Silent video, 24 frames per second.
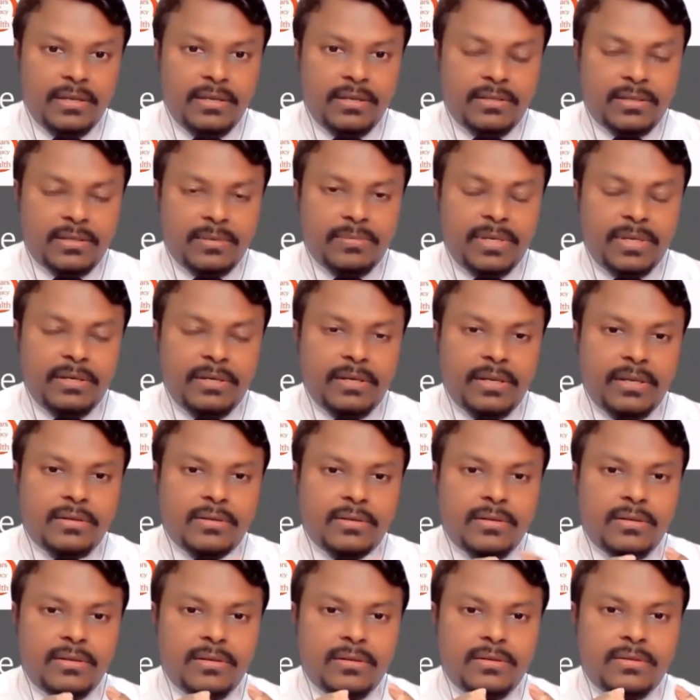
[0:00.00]
It's something like
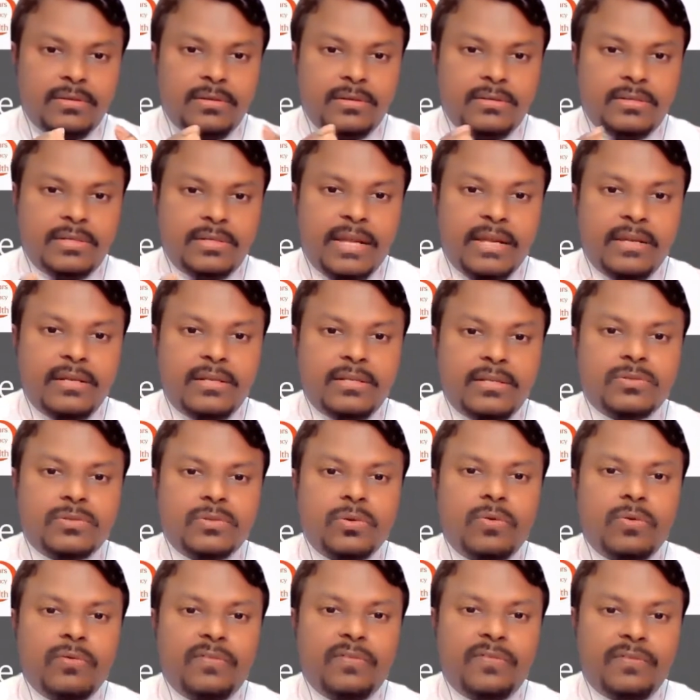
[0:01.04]
the tank is
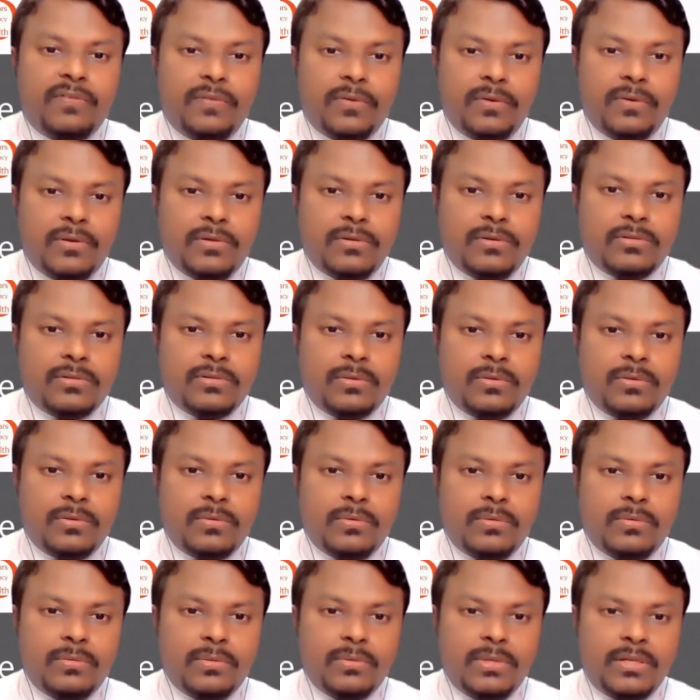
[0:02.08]
overfull,
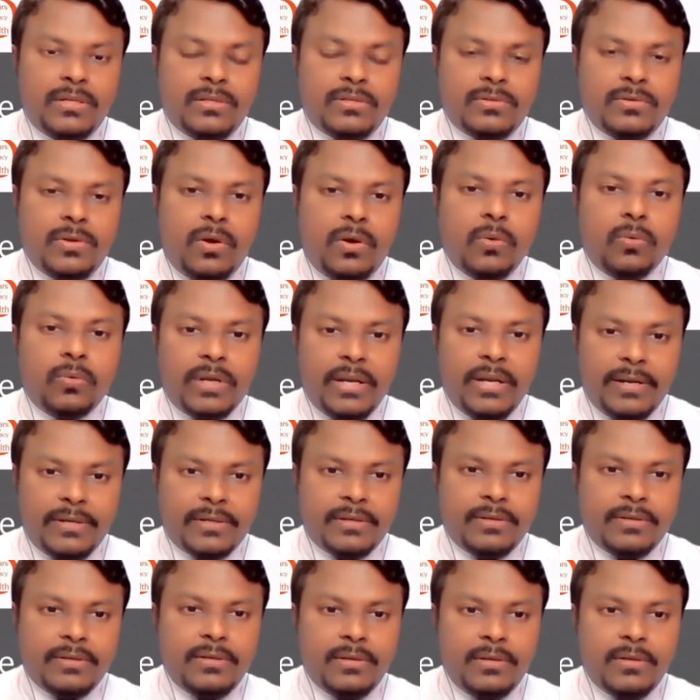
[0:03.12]
so there is no
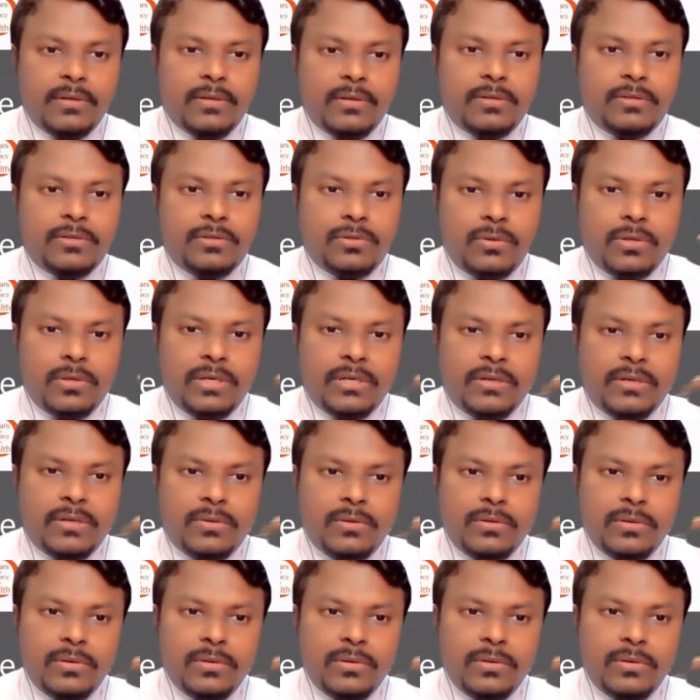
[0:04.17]
outlet. So it